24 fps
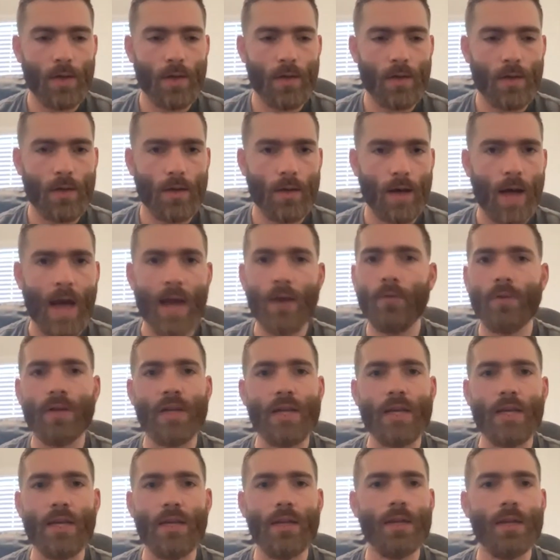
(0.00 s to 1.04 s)
I don't
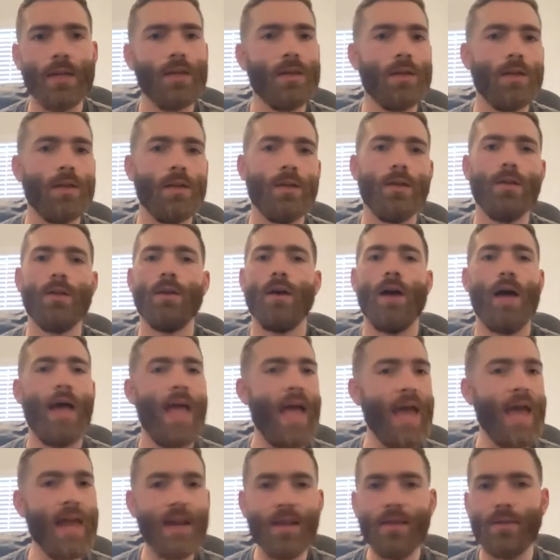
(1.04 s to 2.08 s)
need
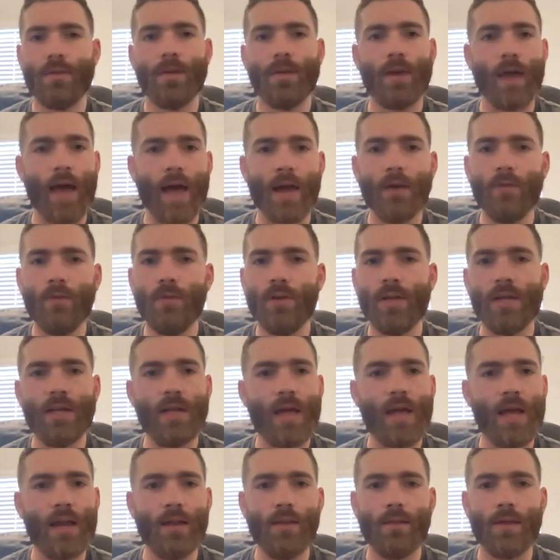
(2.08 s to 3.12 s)
anything. I don't
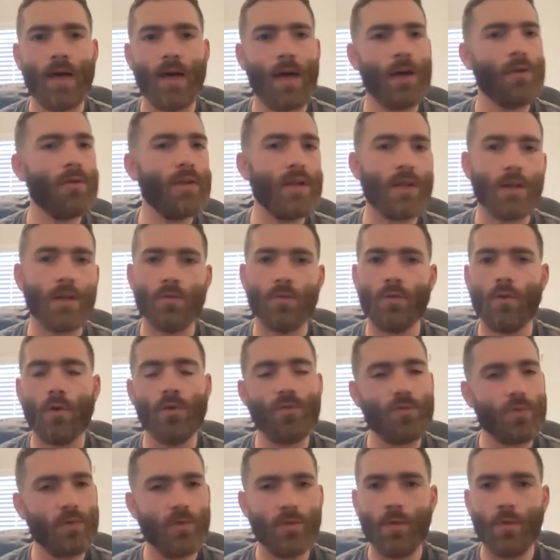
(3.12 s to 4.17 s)
need a
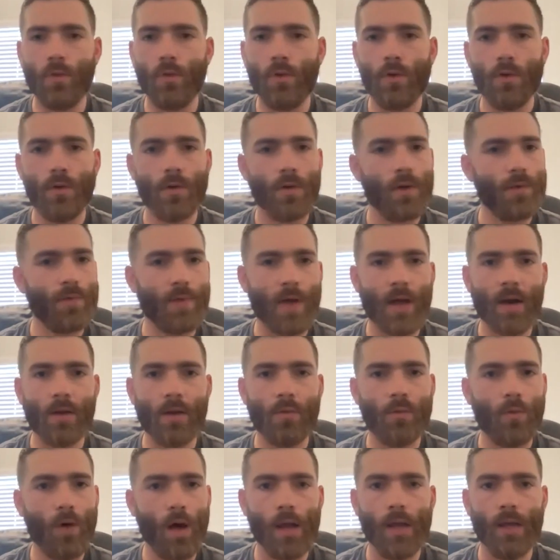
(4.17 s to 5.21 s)
grocery store if I
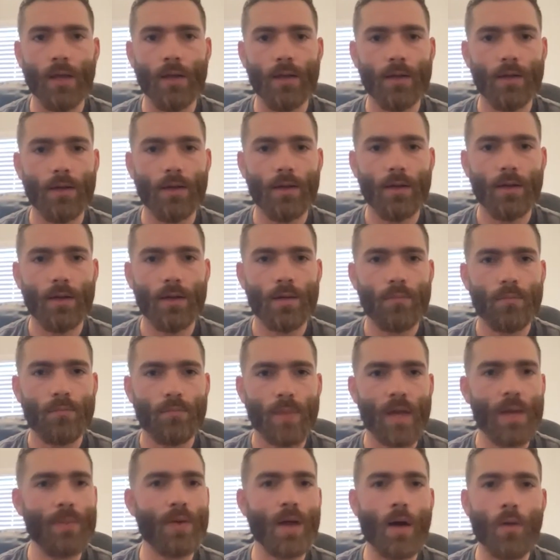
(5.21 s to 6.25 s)
don't want it.
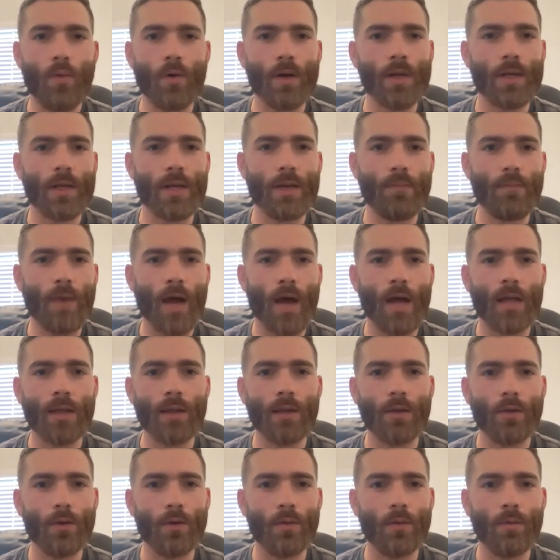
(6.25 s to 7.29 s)
Maybe I want to get my
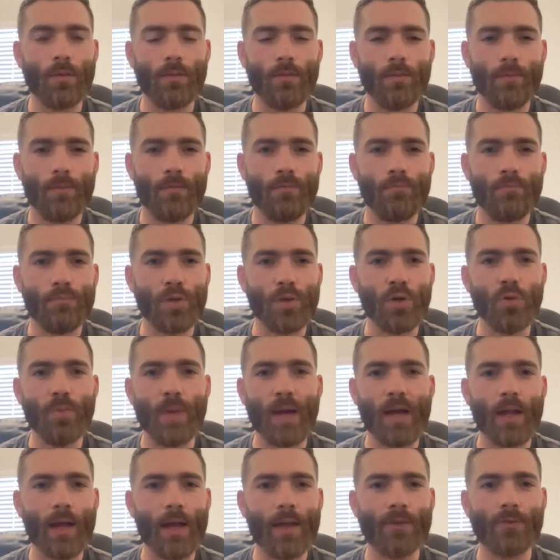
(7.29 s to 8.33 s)
little
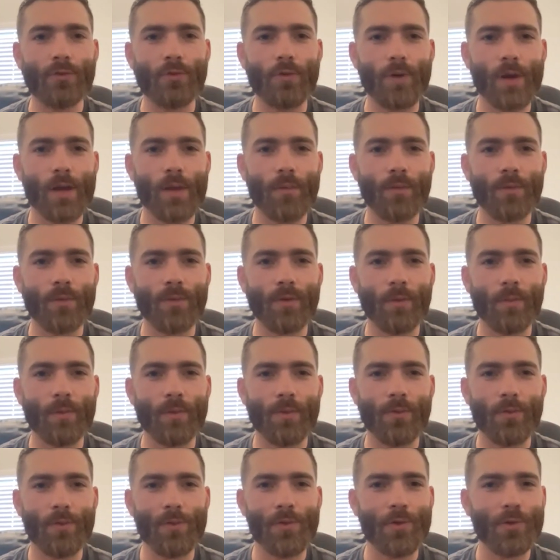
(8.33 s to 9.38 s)
Bluebell ice cream or
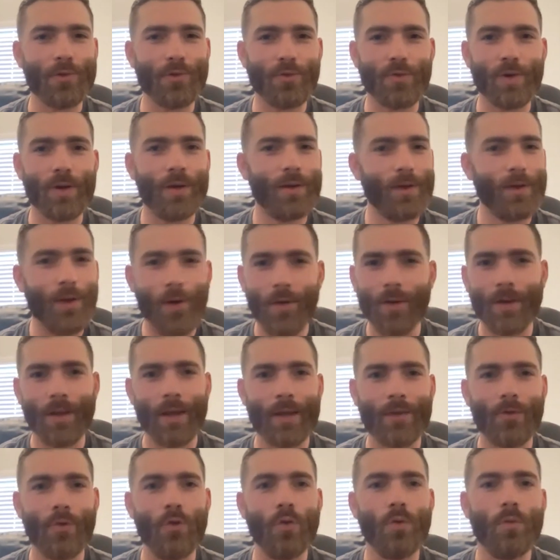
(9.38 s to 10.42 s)
something for a little treat. Okay,
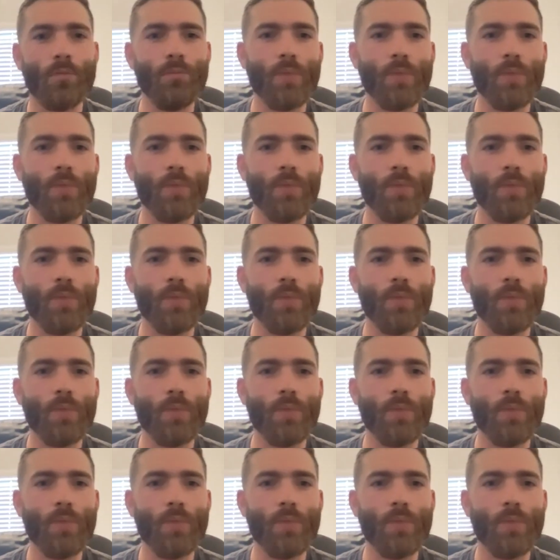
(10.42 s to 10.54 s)
cool.